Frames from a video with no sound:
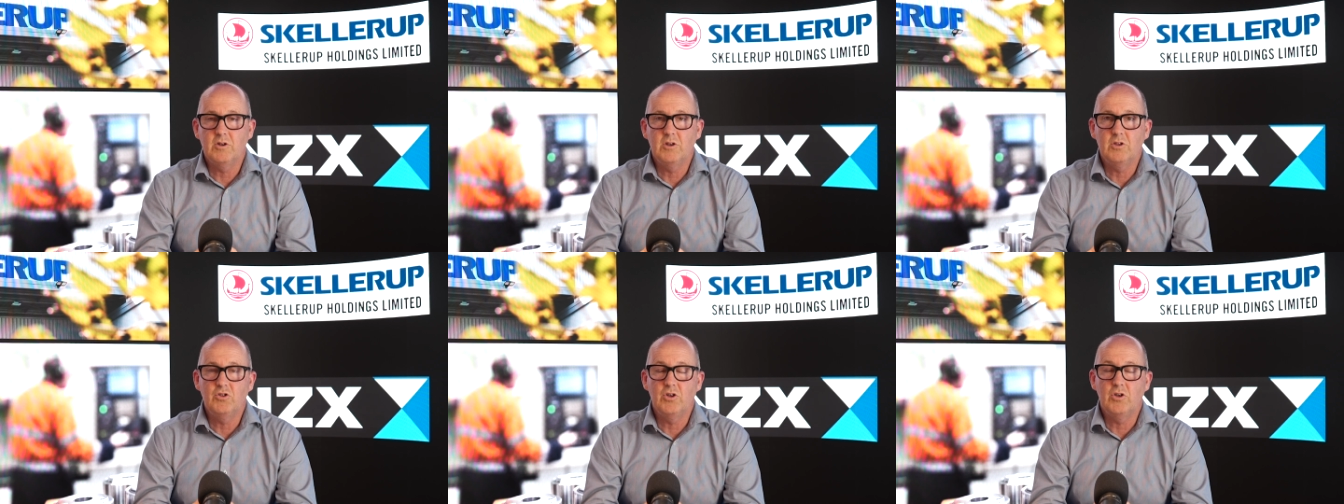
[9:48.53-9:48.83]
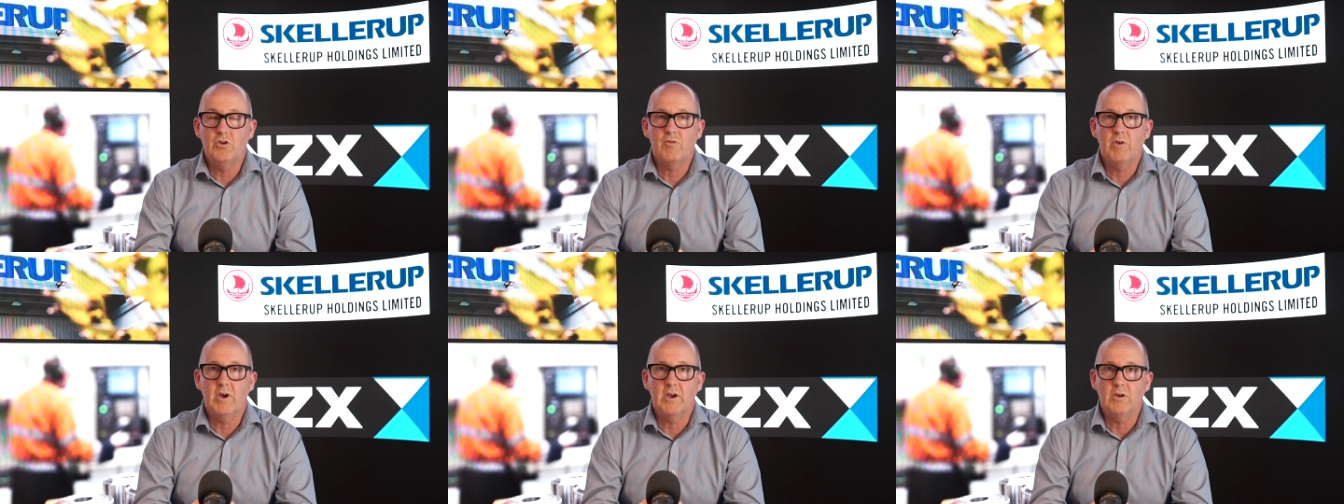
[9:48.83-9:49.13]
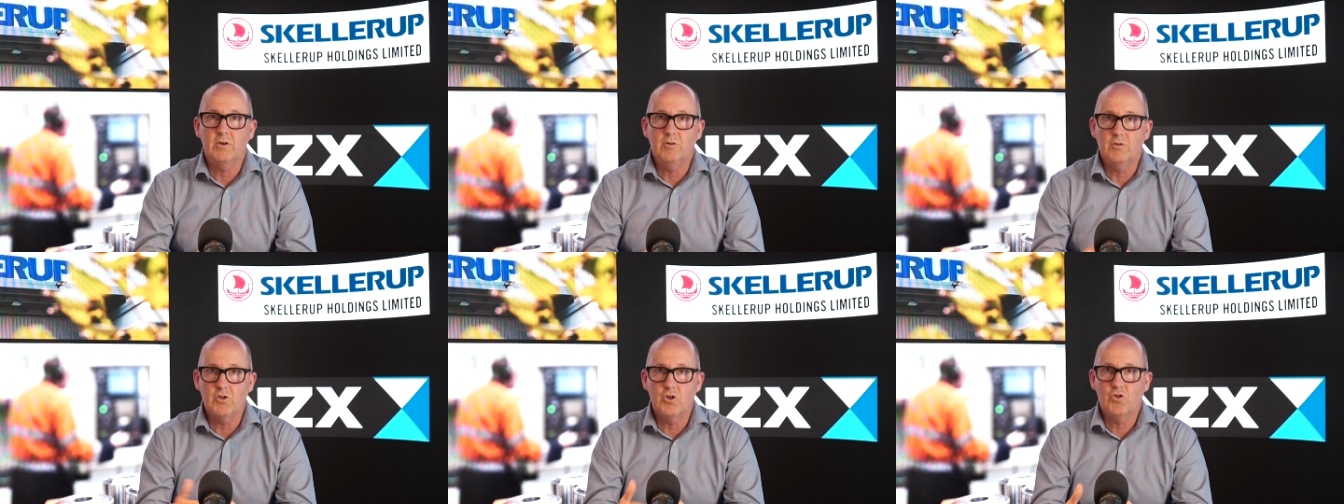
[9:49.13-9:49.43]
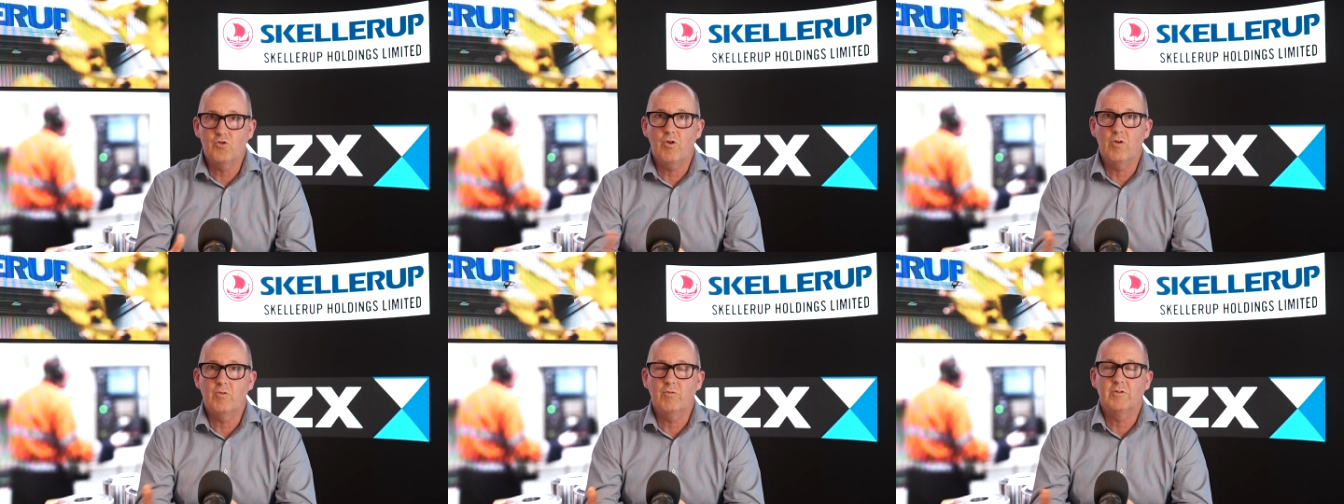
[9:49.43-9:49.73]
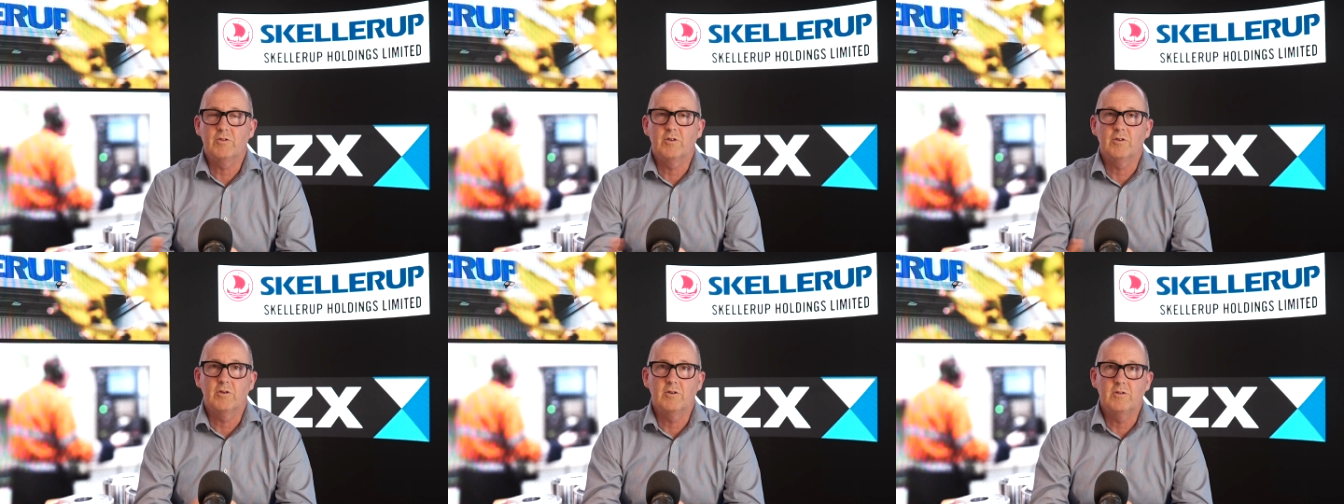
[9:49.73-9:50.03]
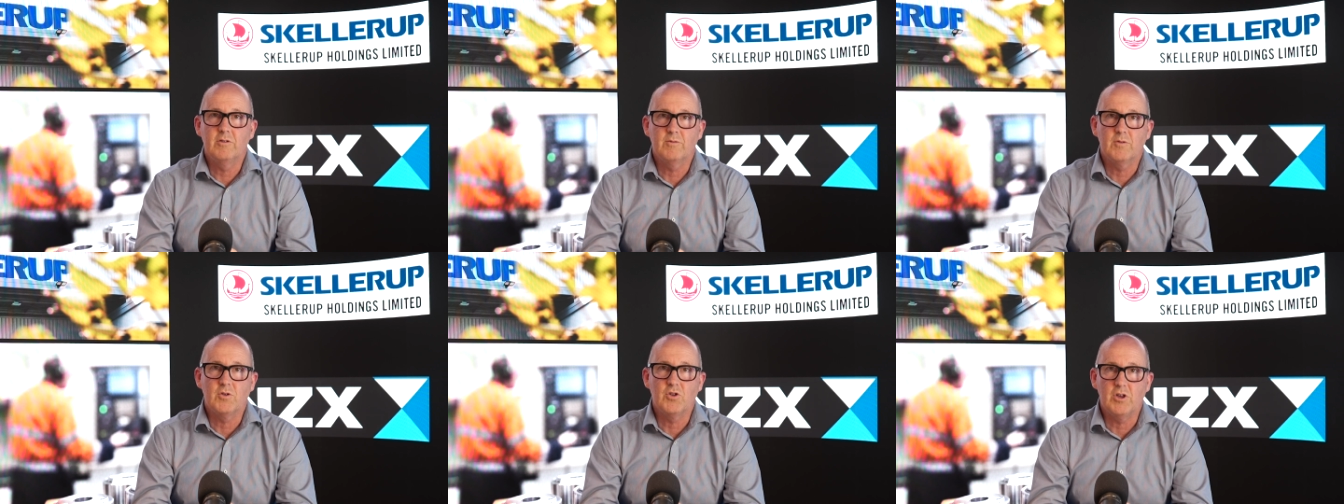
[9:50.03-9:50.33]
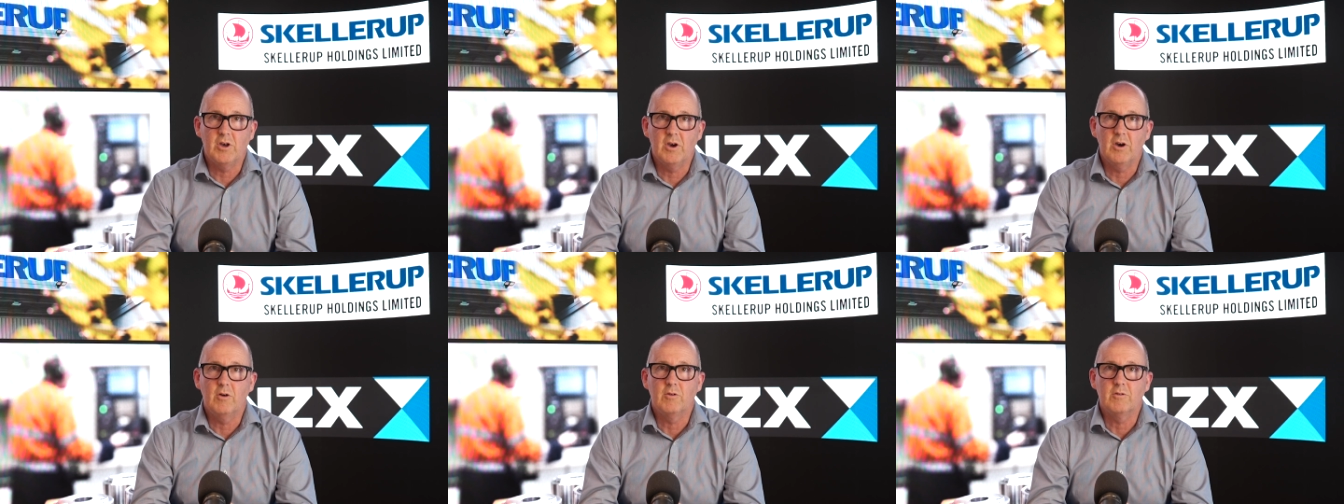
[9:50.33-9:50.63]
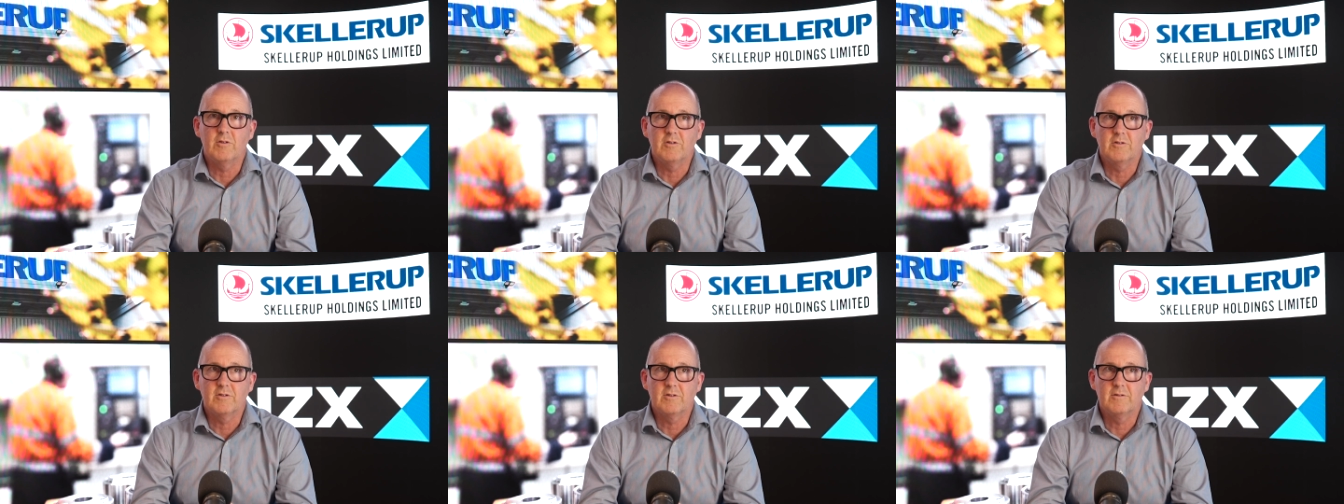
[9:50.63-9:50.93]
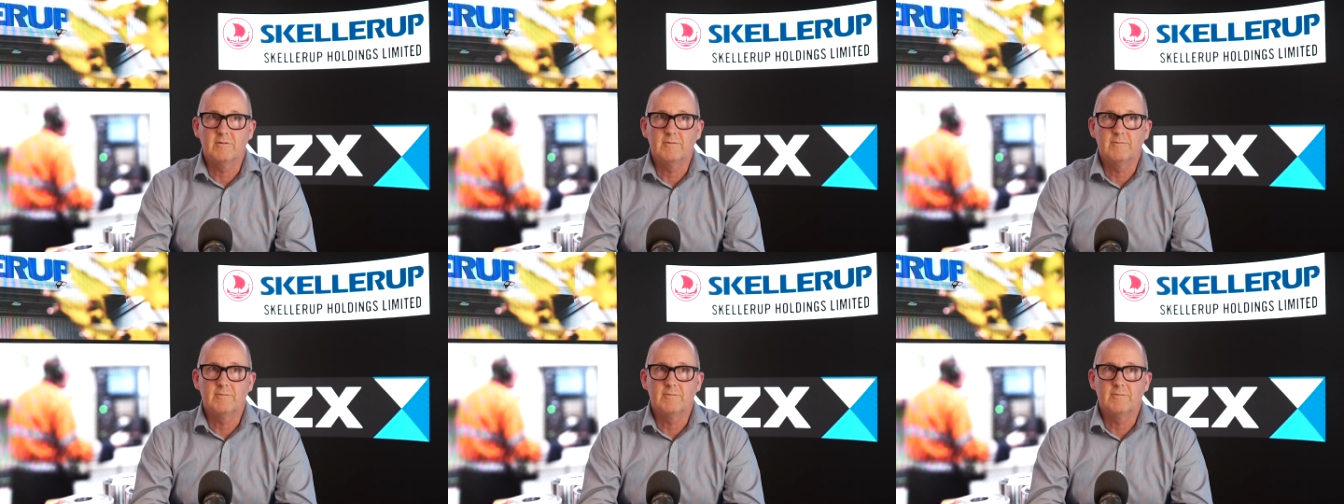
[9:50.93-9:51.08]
to generate good, strong returns for shareholders.